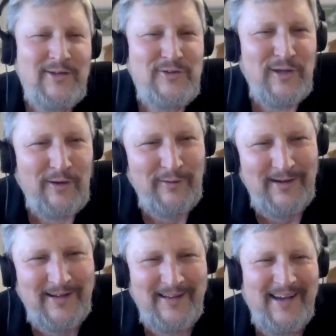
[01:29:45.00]
So
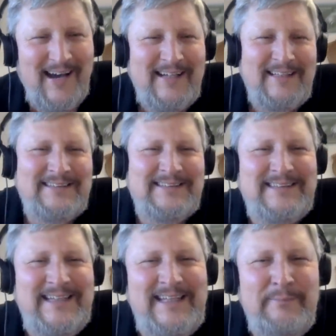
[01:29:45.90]
I could
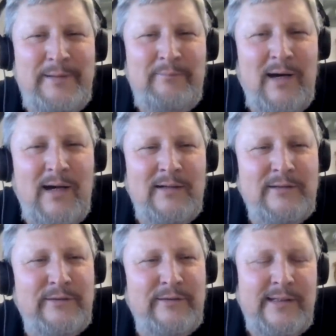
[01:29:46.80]
see them and
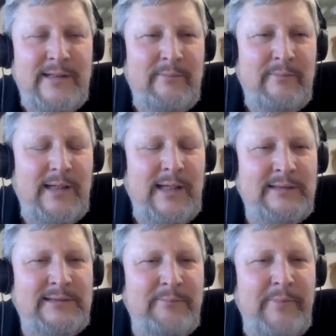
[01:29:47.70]
monitoring them. And
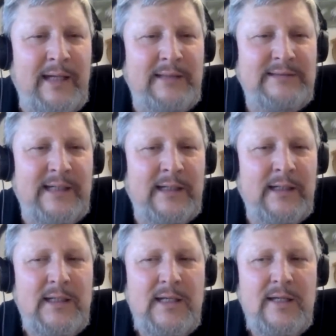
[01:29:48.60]
it's amazing.
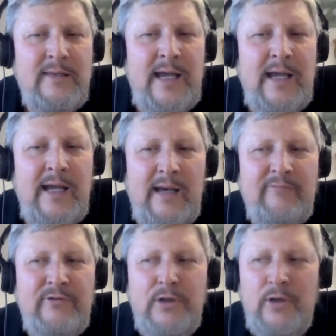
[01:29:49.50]
They
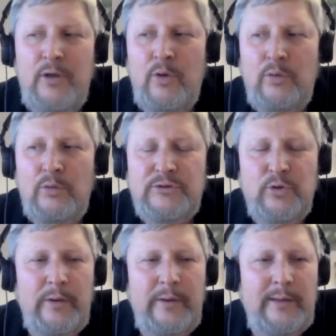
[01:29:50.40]
have no
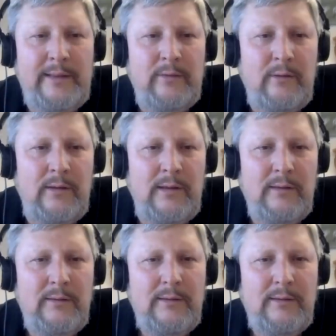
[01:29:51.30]
soil at all.